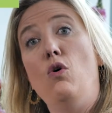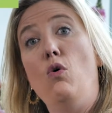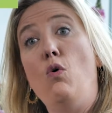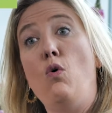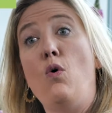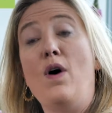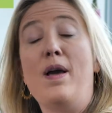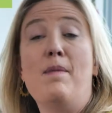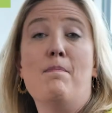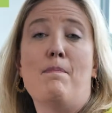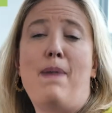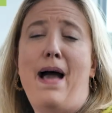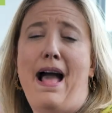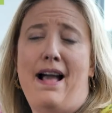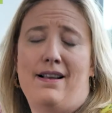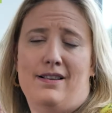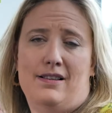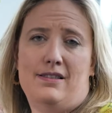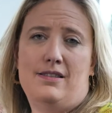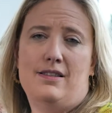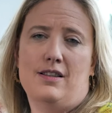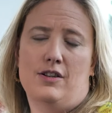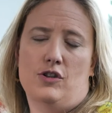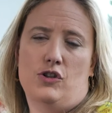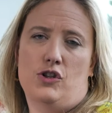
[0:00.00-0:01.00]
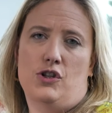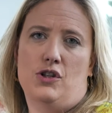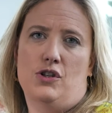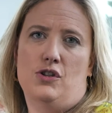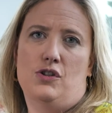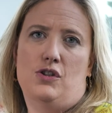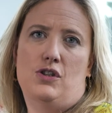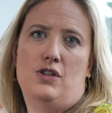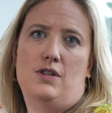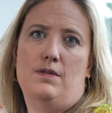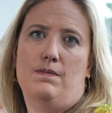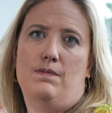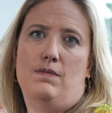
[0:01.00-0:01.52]
or impacts such
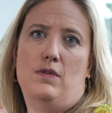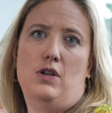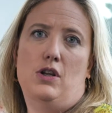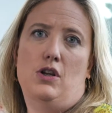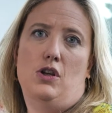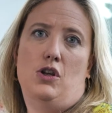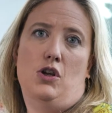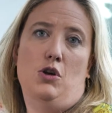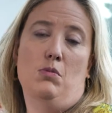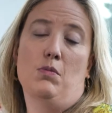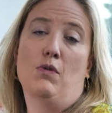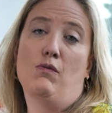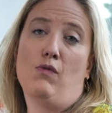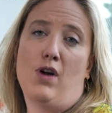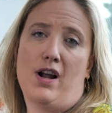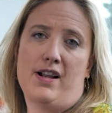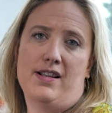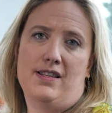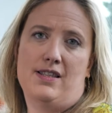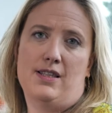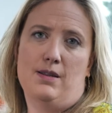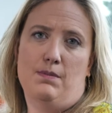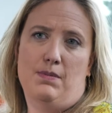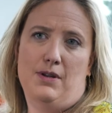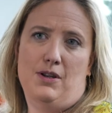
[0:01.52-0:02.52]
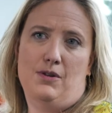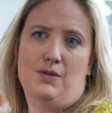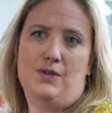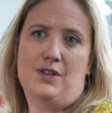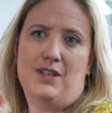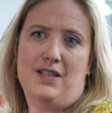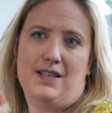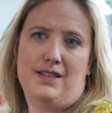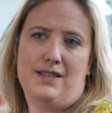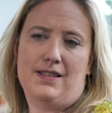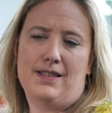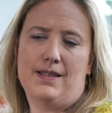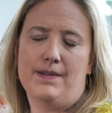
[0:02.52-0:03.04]
as human rights
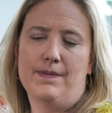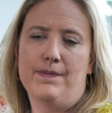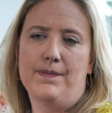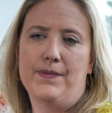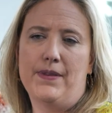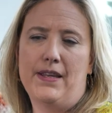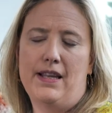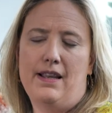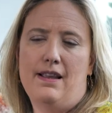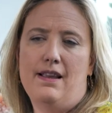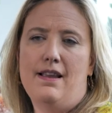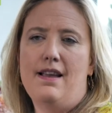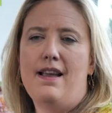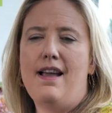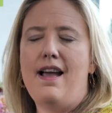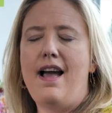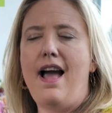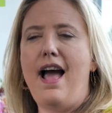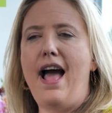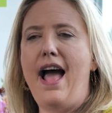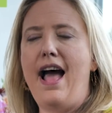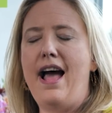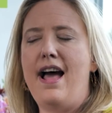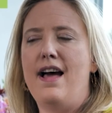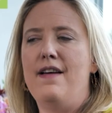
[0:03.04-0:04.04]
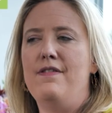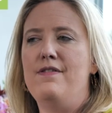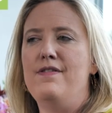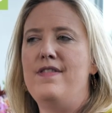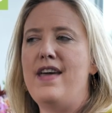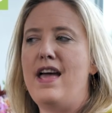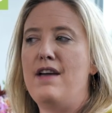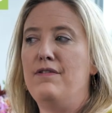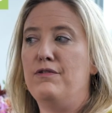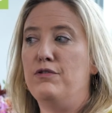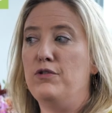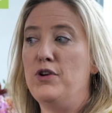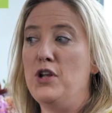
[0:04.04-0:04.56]
abuses. And
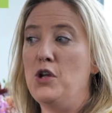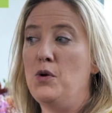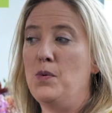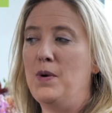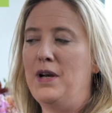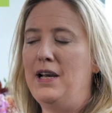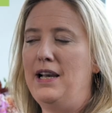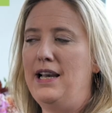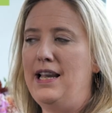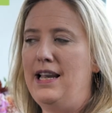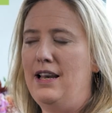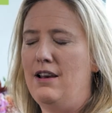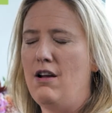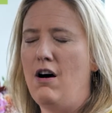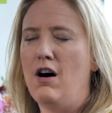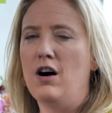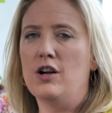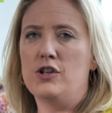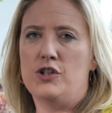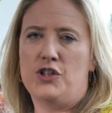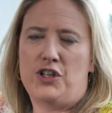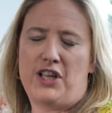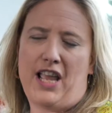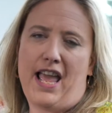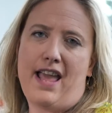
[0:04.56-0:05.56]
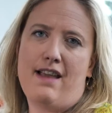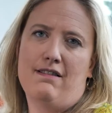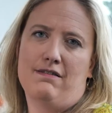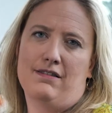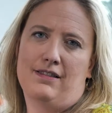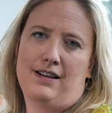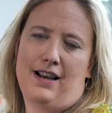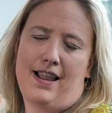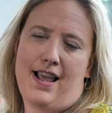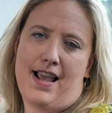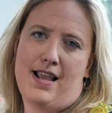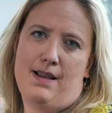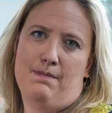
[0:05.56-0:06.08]
they're frequently large-scale
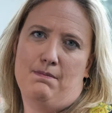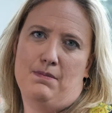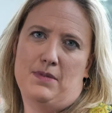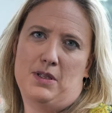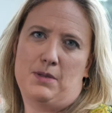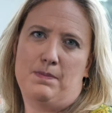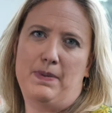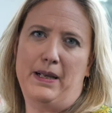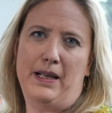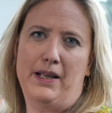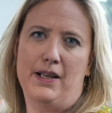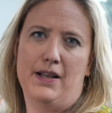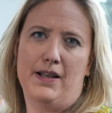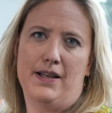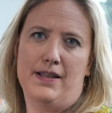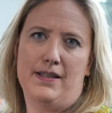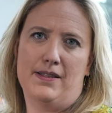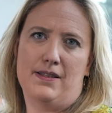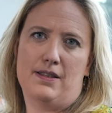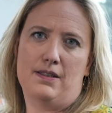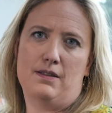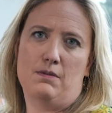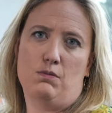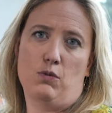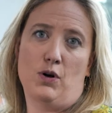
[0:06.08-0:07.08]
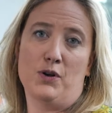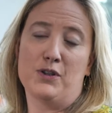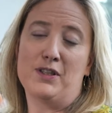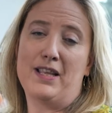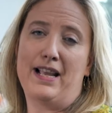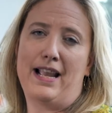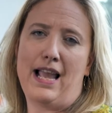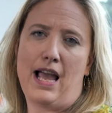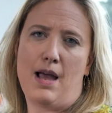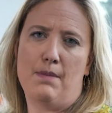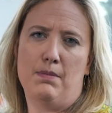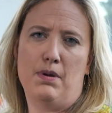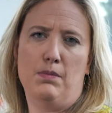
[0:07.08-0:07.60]
claims because, whilst
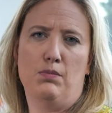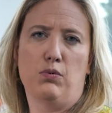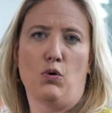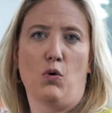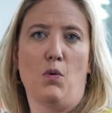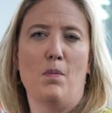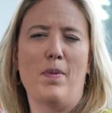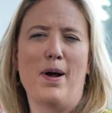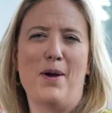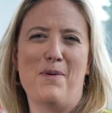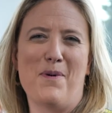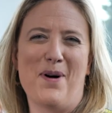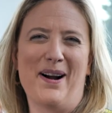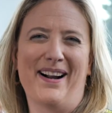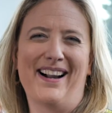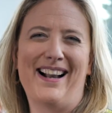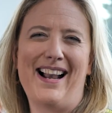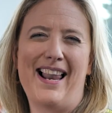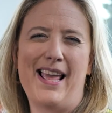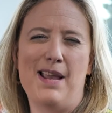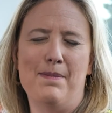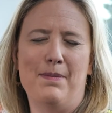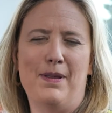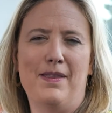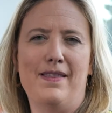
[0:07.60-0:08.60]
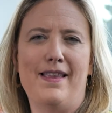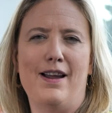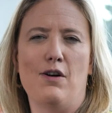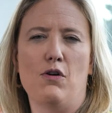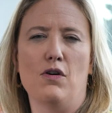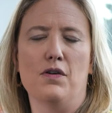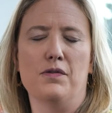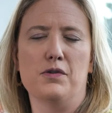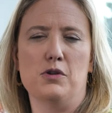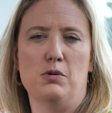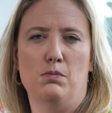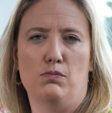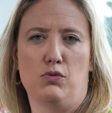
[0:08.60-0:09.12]
they can be brought by one claimant, they're
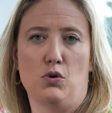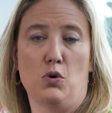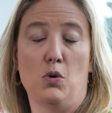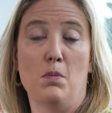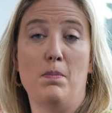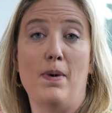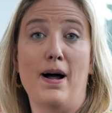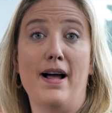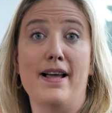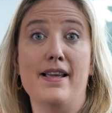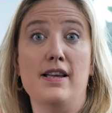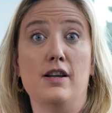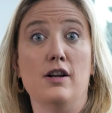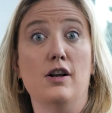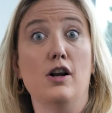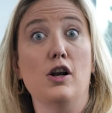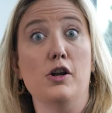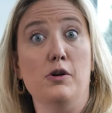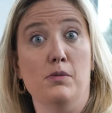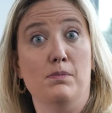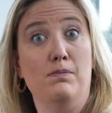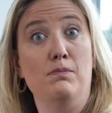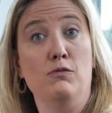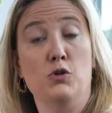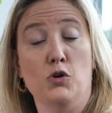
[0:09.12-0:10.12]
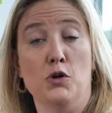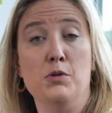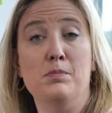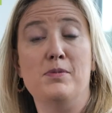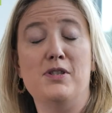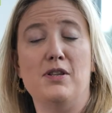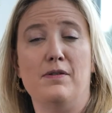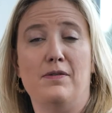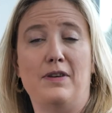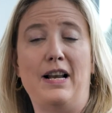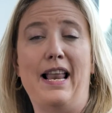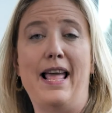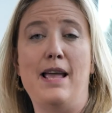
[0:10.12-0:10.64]
often brought by
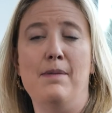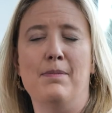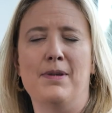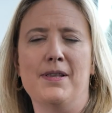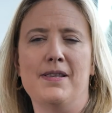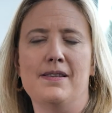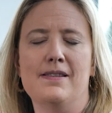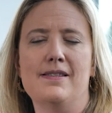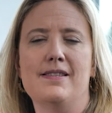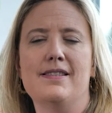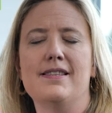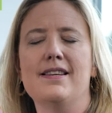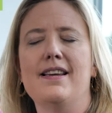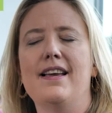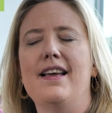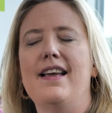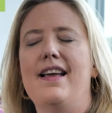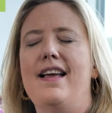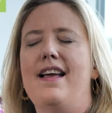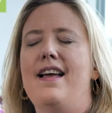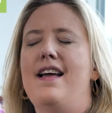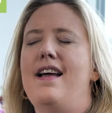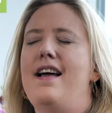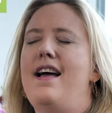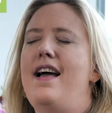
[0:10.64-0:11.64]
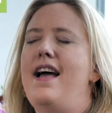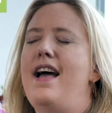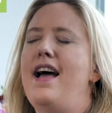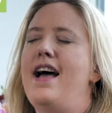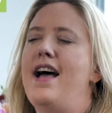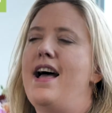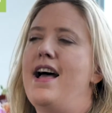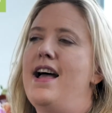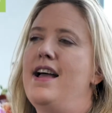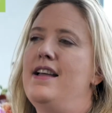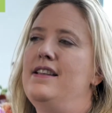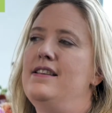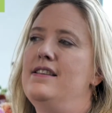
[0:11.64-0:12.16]
groups of claimants
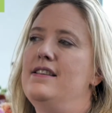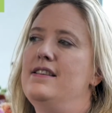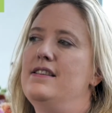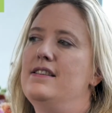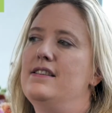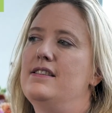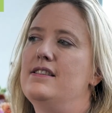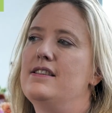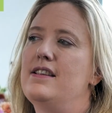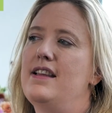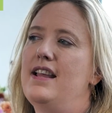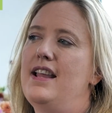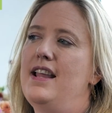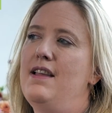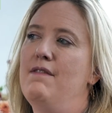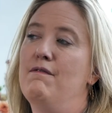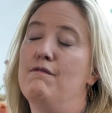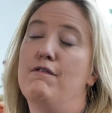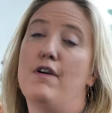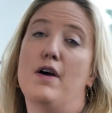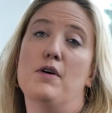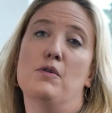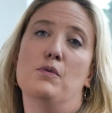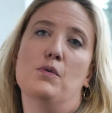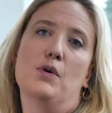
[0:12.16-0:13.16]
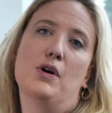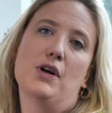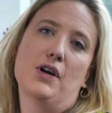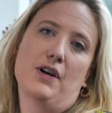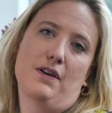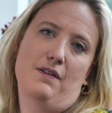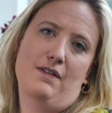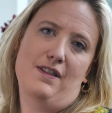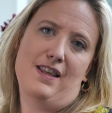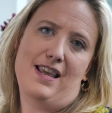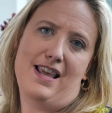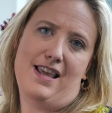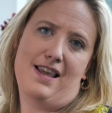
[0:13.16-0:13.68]
and invoke
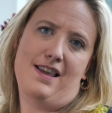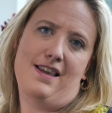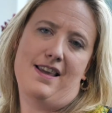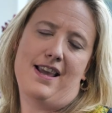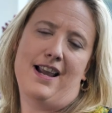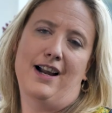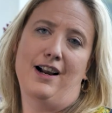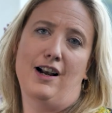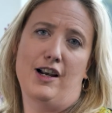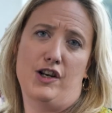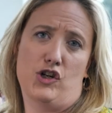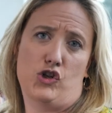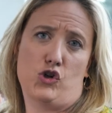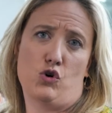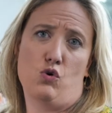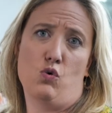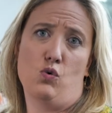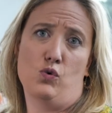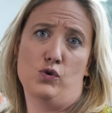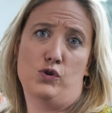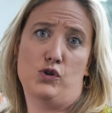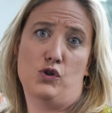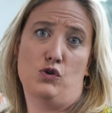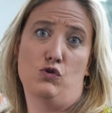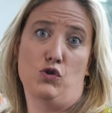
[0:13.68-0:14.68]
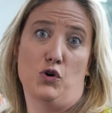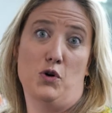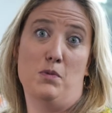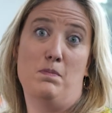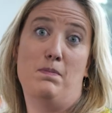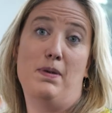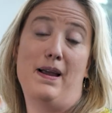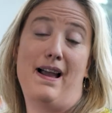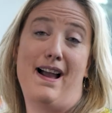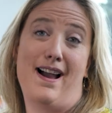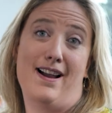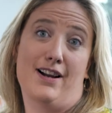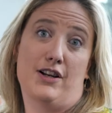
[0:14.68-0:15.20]
the English court's
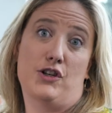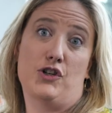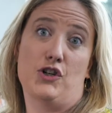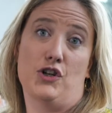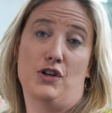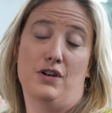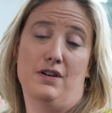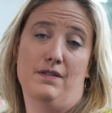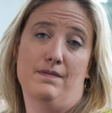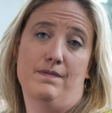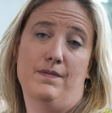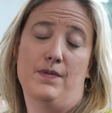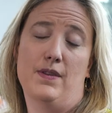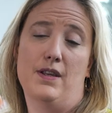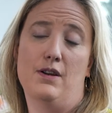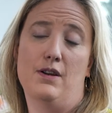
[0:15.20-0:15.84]
group action